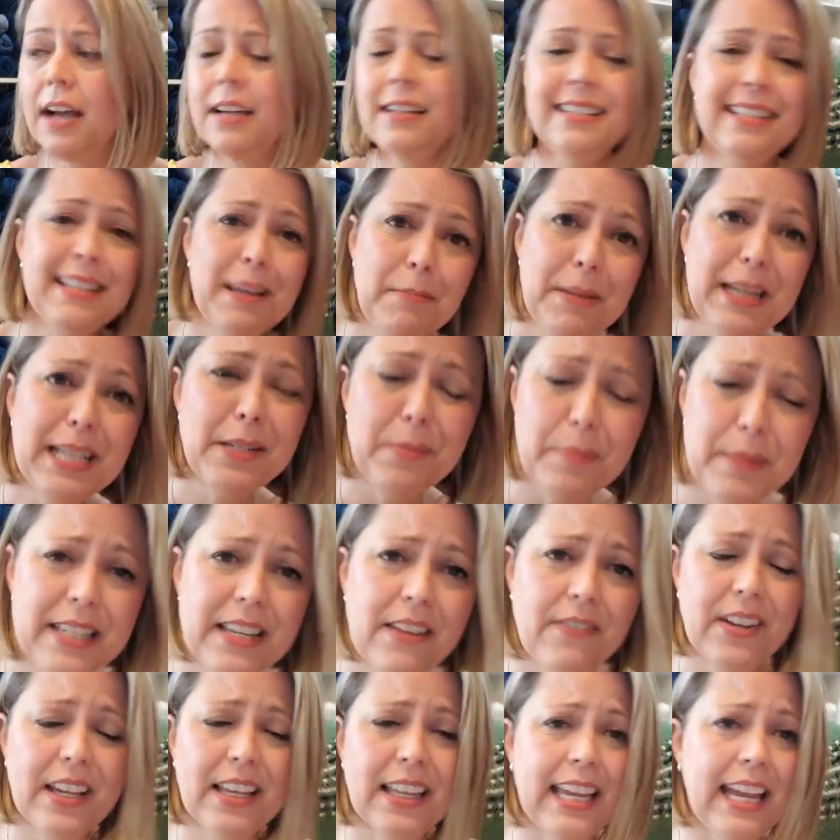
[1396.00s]
somebody
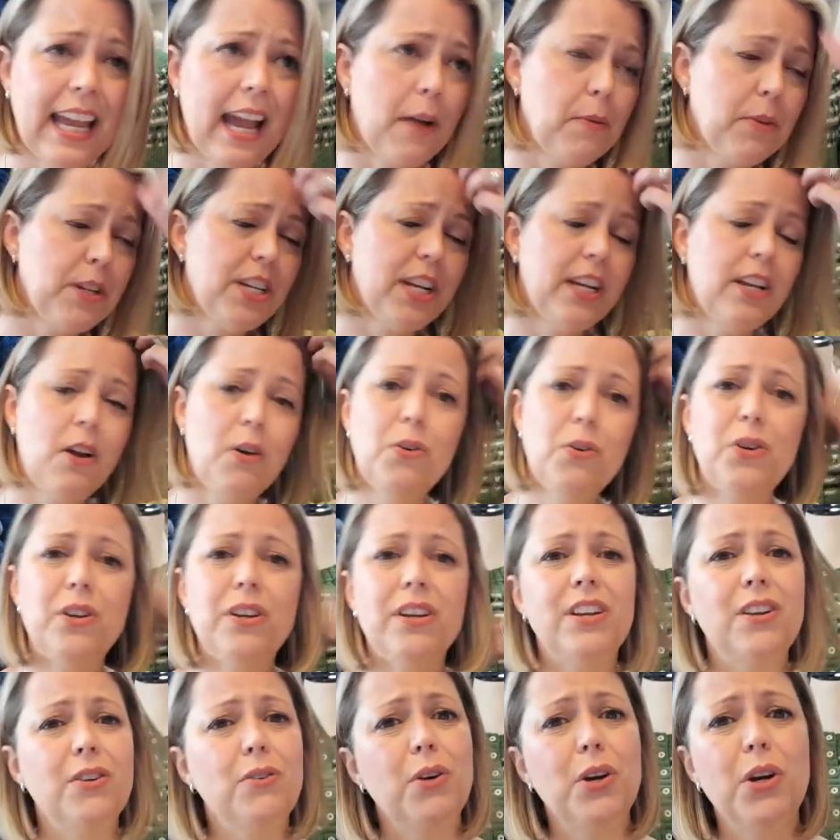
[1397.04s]
specifically, I wish I
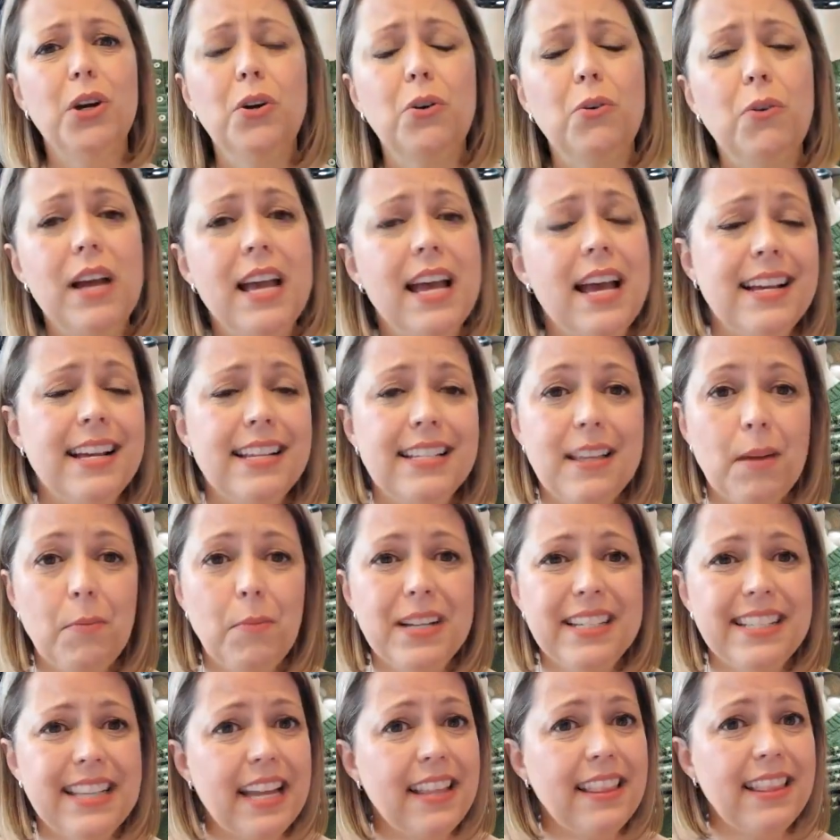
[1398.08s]
knew who,
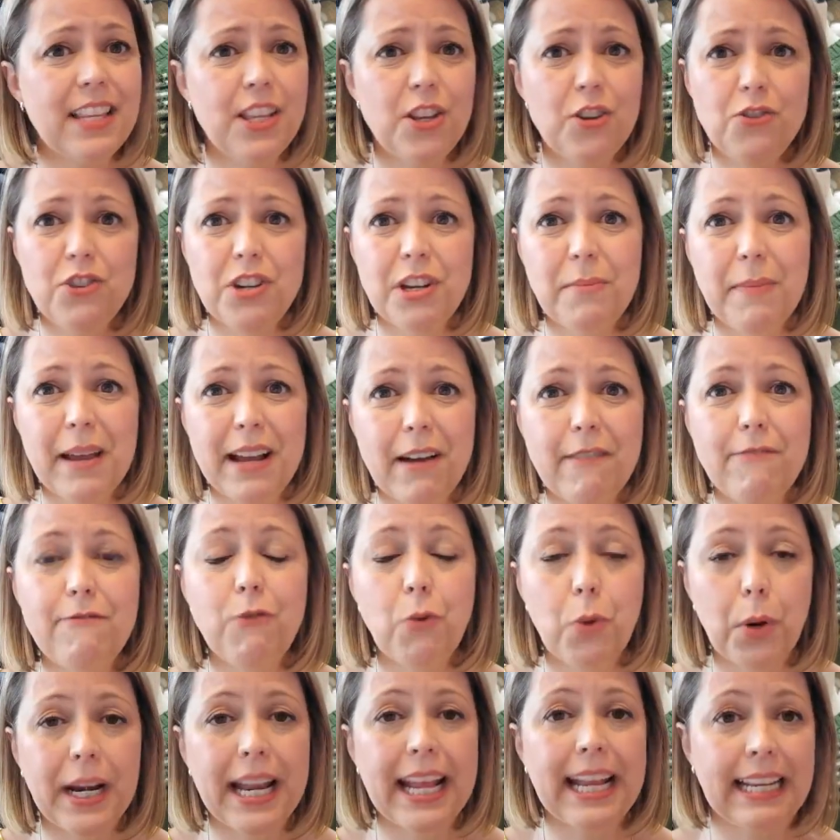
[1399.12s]
someone said, you should make a
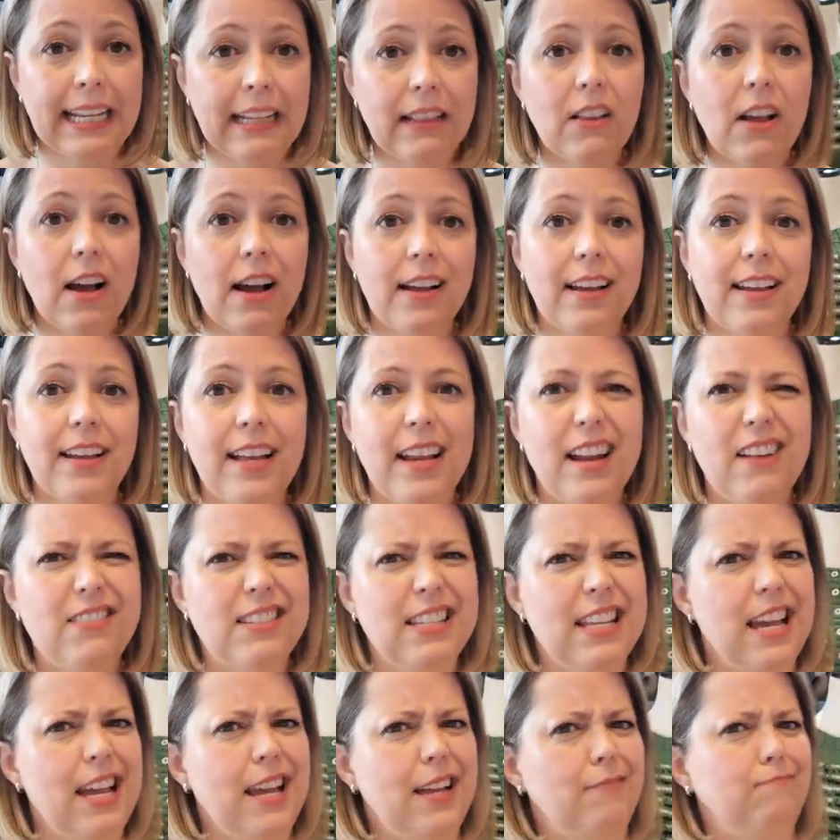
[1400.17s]
4-day knit-along. And I was
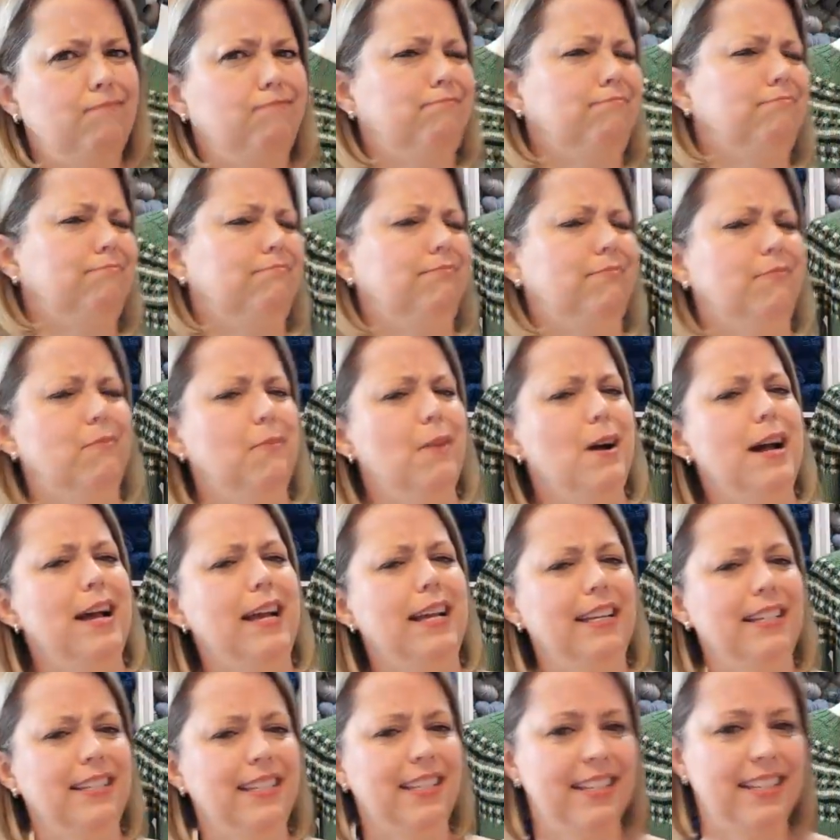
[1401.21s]
like,
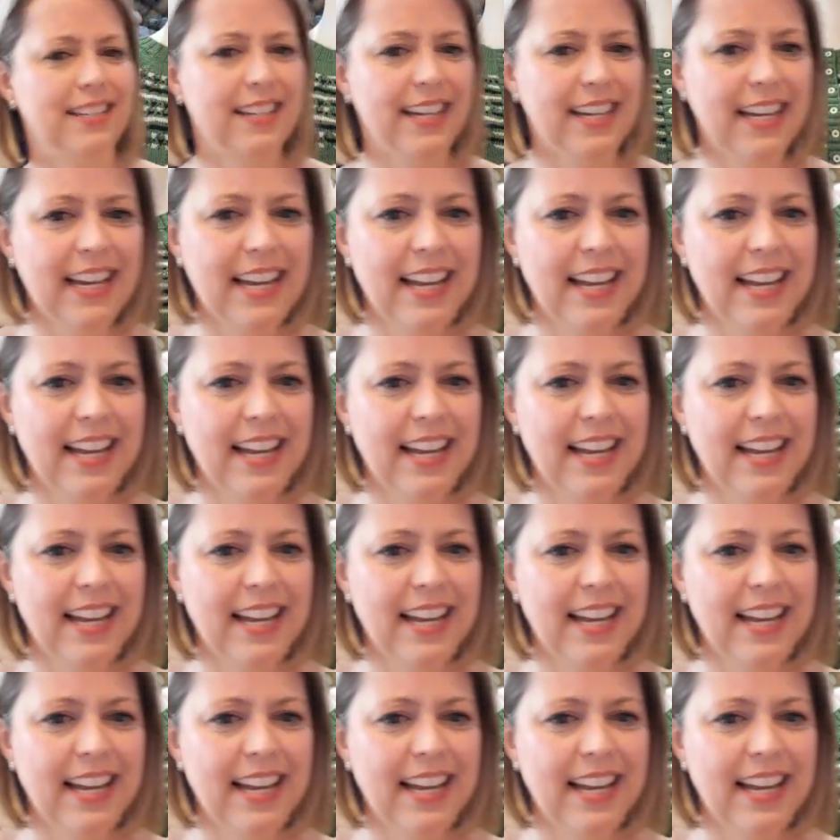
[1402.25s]
what?